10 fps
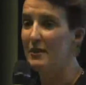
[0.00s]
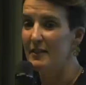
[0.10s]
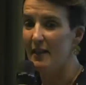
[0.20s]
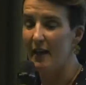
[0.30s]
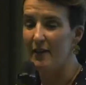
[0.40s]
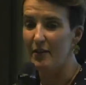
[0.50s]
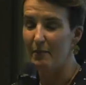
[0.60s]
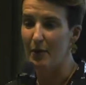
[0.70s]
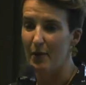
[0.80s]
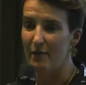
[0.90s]
me today on
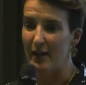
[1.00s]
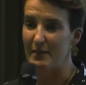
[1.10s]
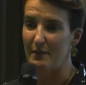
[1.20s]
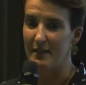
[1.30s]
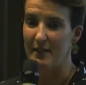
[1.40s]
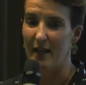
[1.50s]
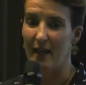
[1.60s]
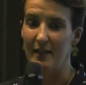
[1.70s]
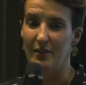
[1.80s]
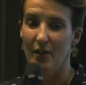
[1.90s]
the blue investment
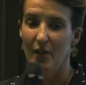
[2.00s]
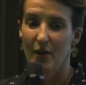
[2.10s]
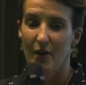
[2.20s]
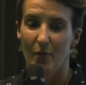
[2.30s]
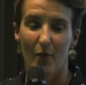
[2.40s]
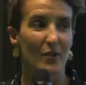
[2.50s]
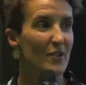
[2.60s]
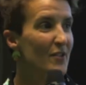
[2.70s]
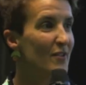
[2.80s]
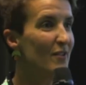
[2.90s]
stage
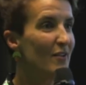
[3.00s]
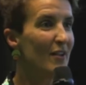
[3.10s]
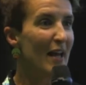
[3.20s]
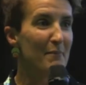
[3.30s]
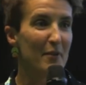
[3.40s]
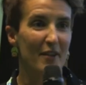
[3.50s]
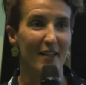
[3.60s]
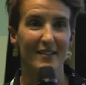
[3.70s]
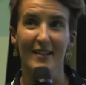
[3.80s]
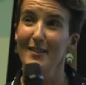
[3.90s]
was that
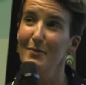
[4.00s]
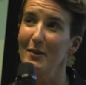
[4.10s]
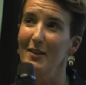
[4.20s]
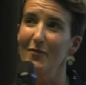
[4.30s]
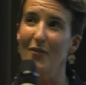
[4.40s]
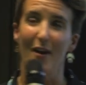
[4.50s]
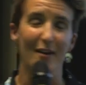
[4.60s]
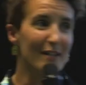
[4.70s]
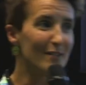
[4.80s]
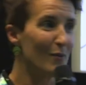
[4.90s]
empathy exists within the
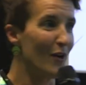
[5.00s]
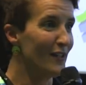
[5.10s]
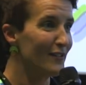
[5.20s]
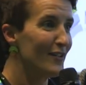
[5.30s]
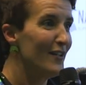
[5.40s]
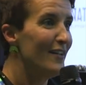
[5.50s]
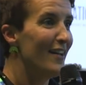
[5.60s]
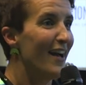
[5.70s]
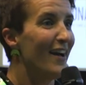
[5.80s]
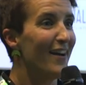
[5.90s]
finance world,
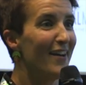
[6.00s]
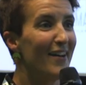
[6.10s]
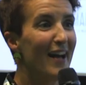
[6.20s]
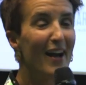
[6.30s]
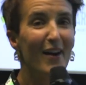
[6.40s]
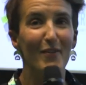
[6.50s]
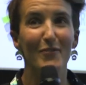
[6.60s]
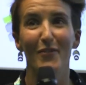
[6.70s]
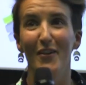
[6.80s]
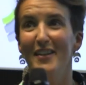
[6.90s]
how
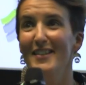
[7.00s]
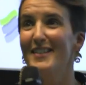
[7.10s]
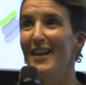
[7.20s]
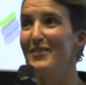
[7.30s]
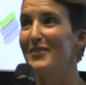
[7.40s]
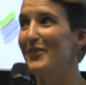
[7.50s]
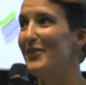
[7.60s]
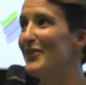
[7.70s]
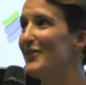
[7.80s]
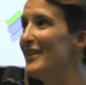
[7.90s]
front and
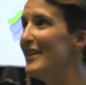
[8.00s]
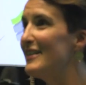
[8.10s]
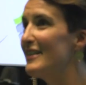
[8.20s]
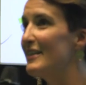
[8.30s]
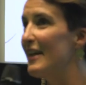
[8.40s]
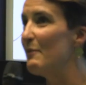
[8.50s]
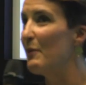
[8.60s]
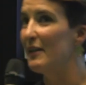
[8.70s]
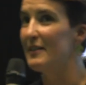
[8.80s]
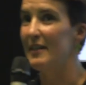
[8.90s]
central the
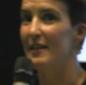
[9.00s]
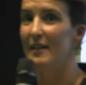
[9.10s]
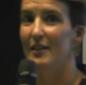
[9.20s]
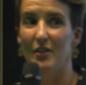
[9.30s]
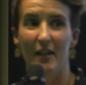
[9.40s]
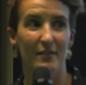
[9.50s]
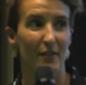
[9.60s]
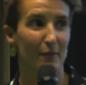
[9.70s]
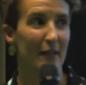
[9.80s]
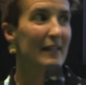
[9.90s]
sustainability
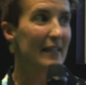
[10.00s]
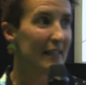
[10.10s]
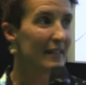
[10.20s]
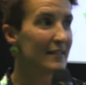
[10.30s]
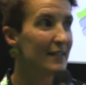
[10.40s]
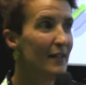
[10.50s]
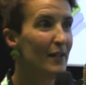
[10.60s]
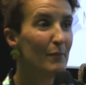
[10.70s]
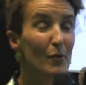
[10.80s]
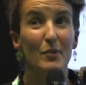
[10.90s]
agenda really is,
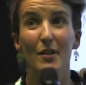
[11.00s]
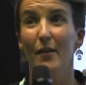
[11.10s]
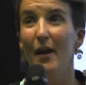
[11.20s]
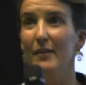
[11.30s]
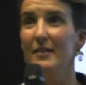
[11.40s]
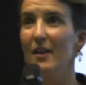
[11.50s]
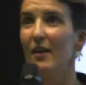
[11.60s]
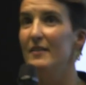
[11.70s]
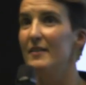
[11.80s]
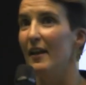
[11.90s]
but also how
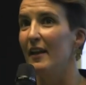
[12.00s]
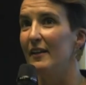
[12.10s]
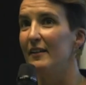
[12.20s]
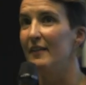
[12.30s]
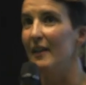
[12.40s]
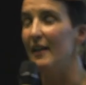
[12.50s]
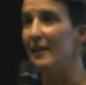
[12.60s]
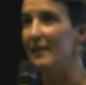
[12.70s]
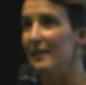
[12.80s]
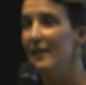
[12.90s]
exciting
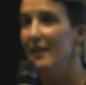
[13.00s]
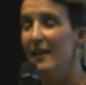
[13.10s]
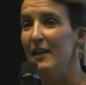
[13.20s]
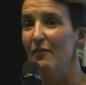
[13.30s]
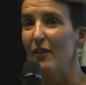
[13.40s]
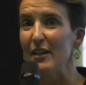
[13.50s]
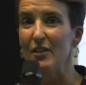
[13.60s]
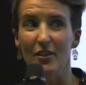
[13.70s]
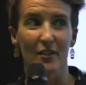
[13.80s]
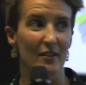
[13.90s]
the
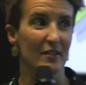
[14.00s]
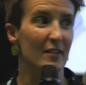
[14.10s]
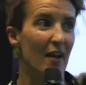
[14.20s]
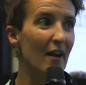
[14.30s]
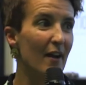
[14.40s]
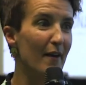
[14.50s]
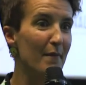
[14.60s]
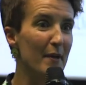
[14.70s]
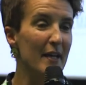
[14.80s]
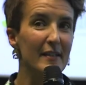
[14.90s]
innovations
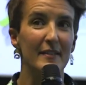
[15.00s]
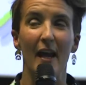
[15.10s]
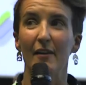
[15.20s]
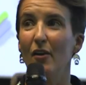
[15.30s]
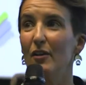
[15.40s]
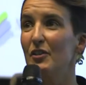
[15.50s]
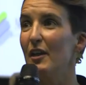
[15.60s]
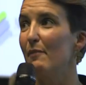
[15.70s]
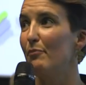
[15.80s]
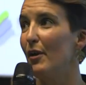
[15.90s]
in technology and